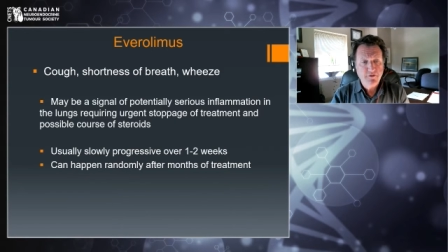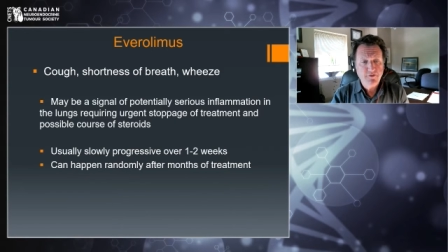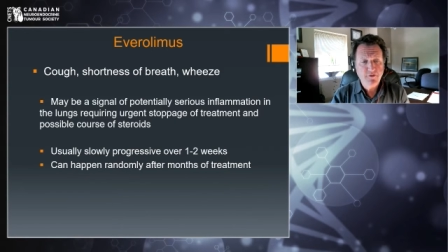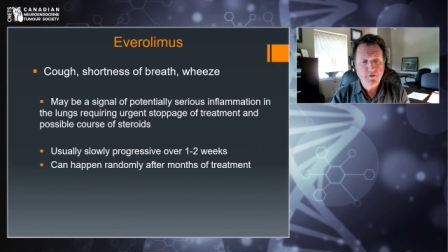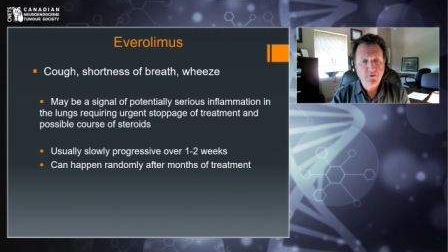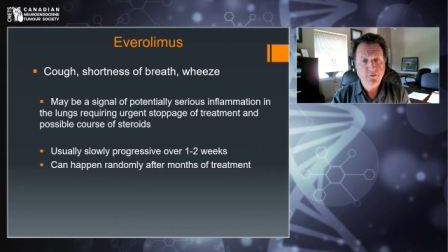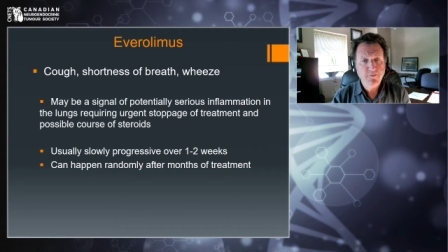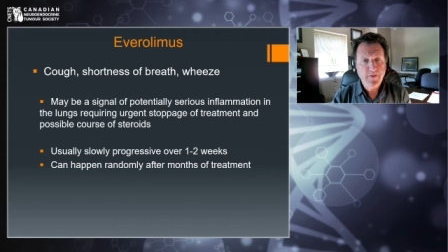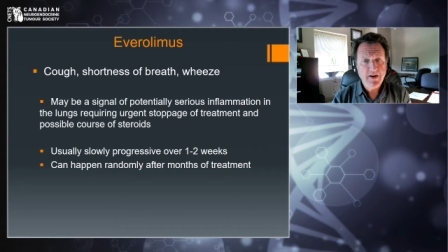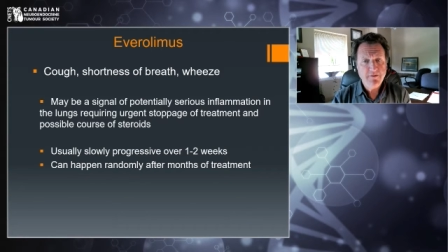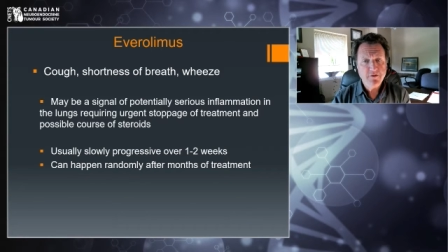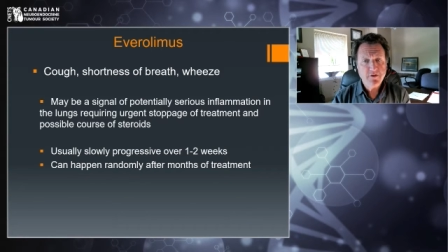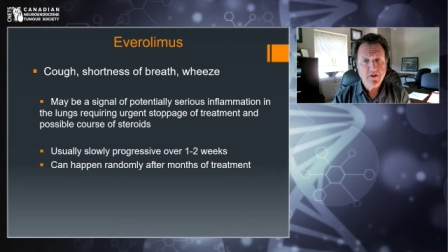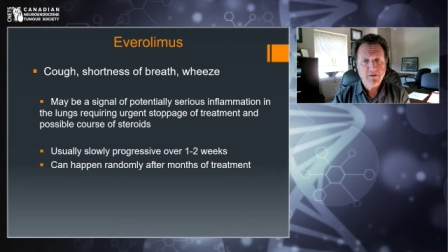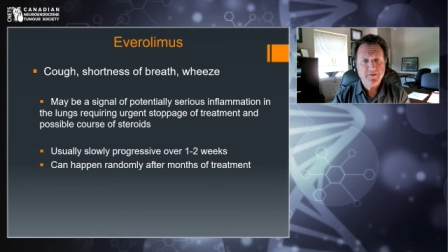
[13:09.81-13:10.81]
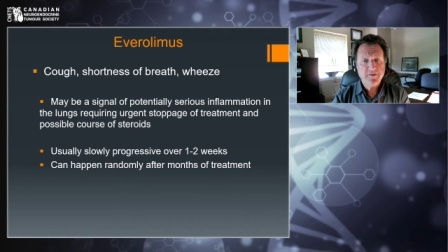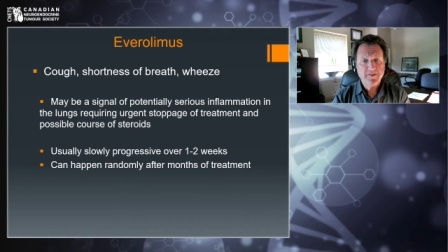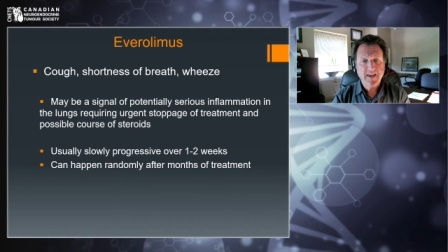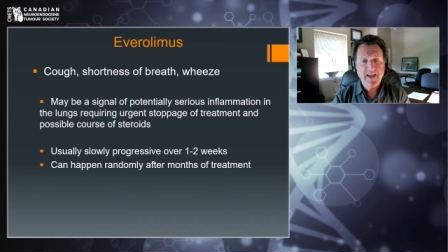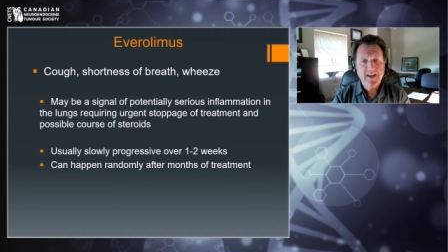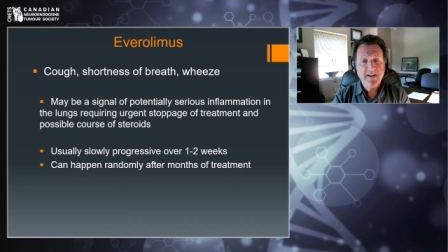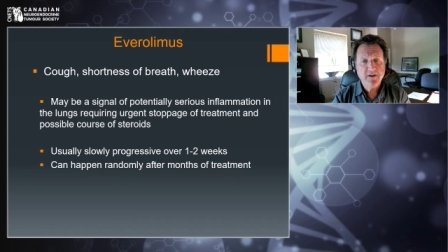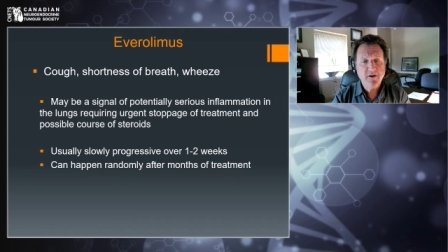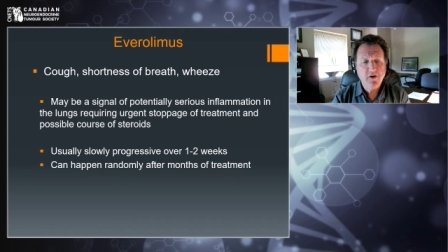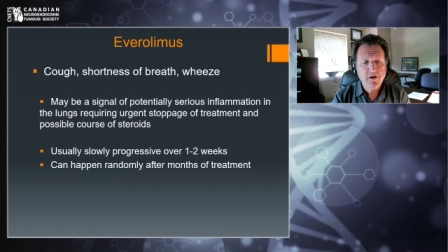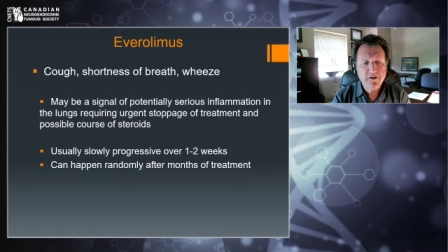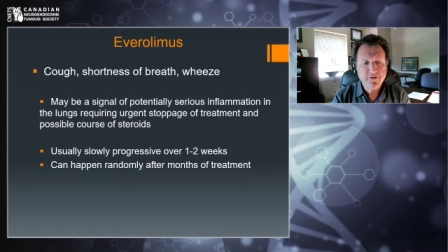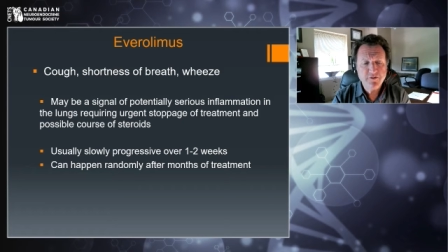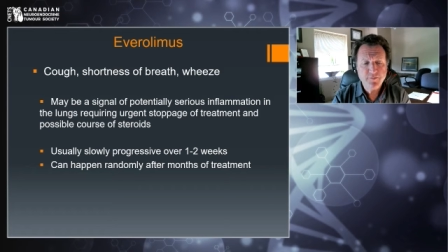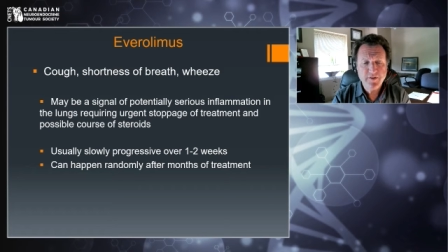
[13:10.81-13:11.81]
So, everolimus can
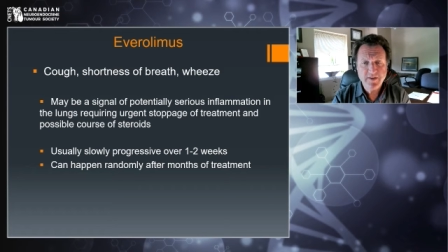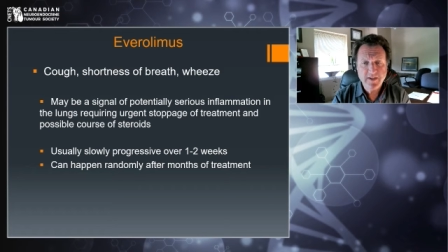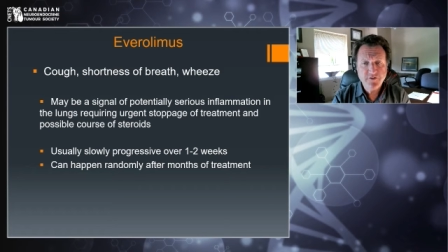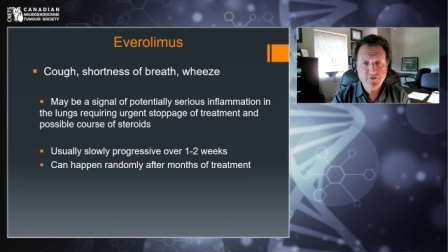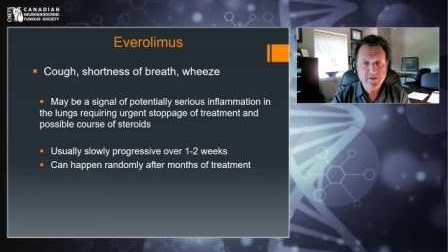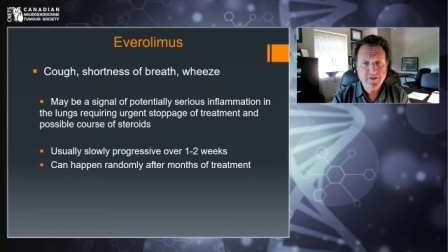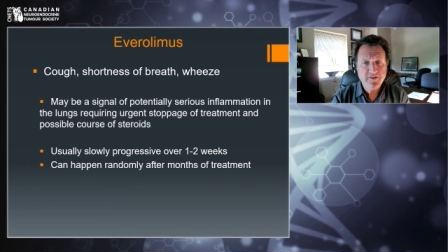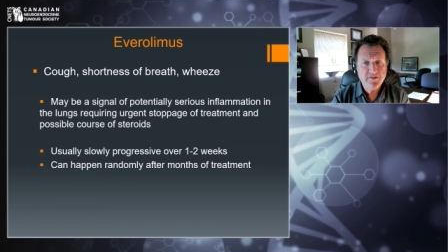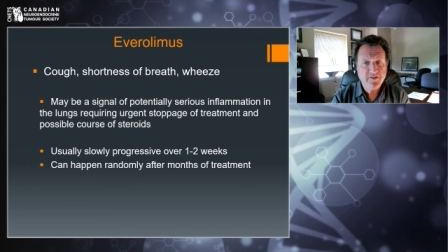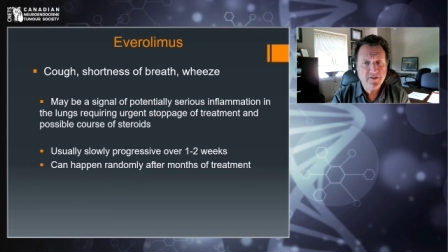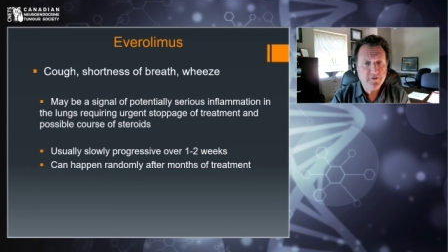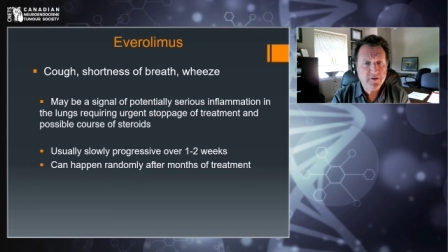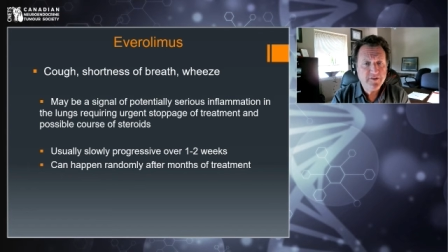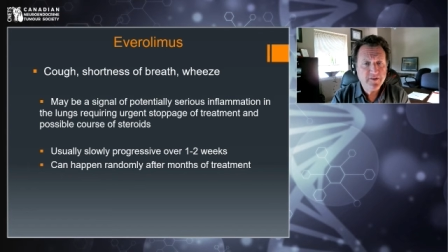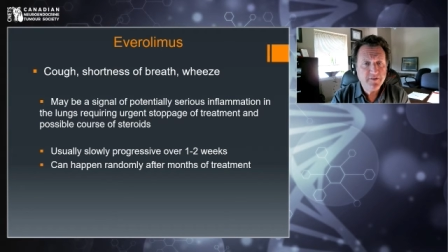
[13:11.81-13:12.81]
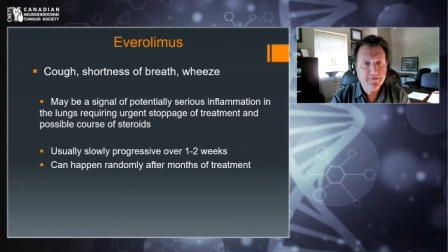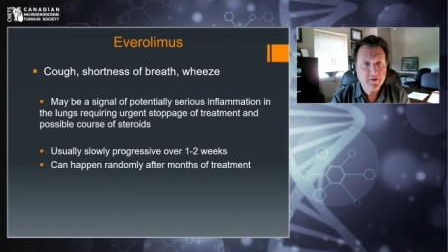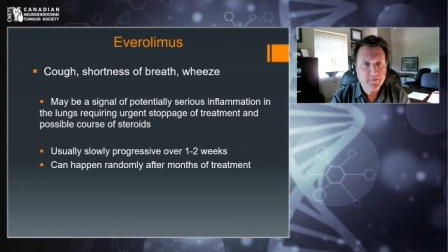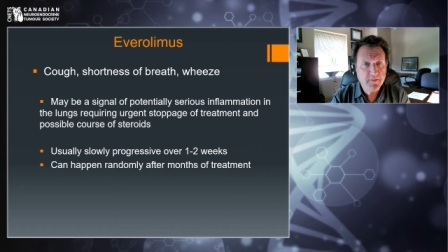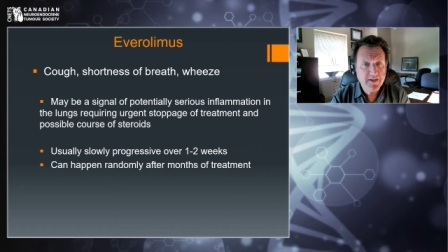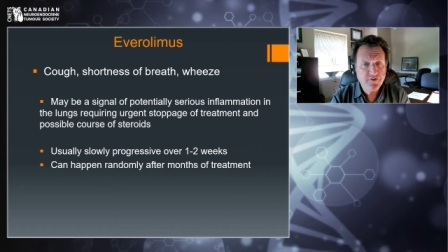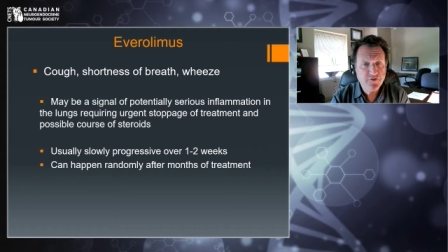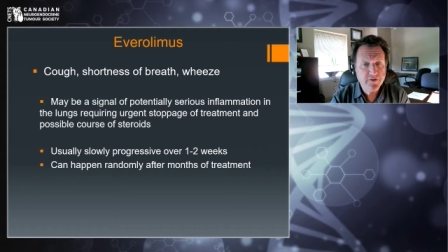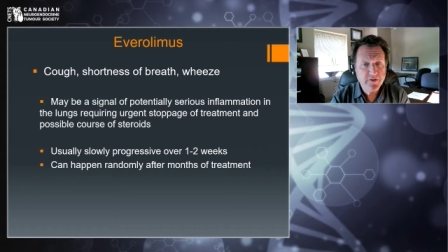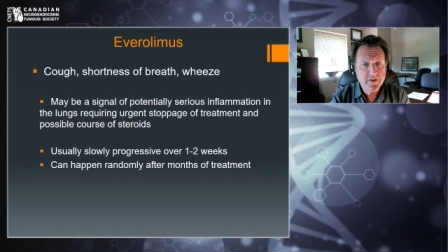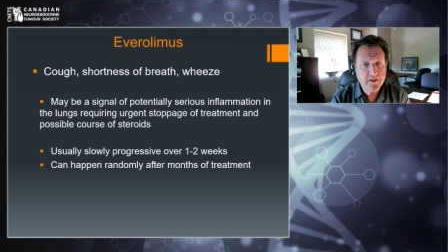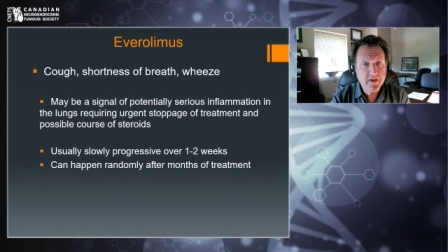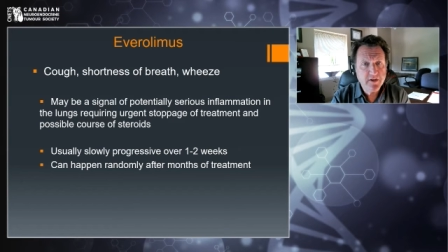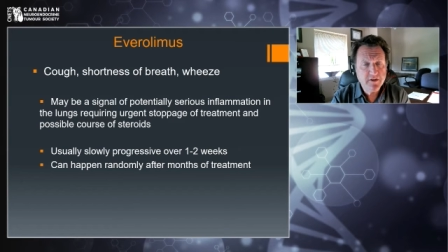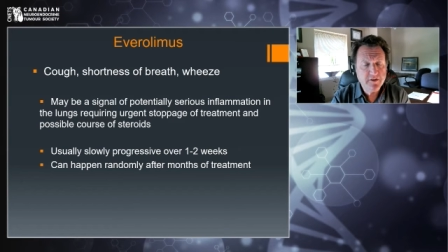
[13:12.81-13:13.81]
cause potentially serious inflammation in the
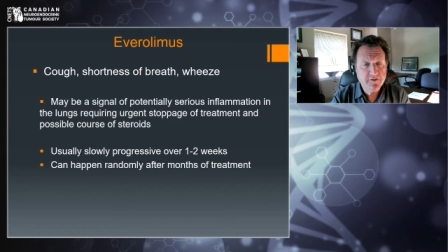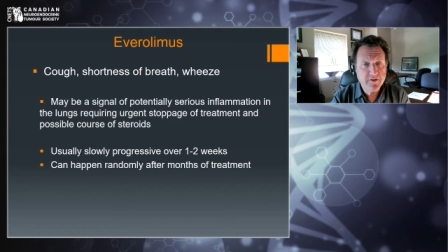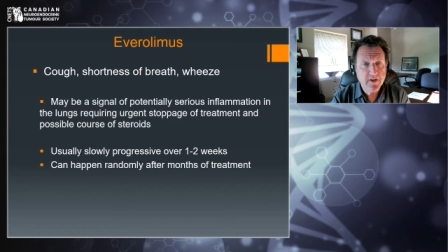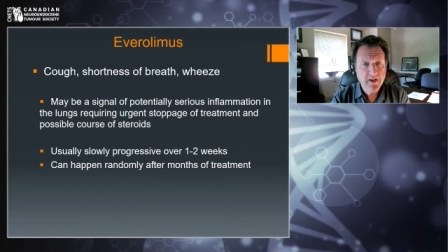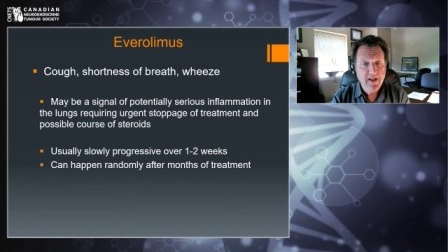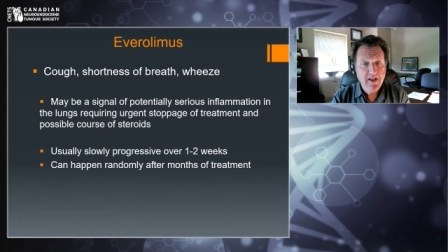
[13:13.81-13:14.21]
lungs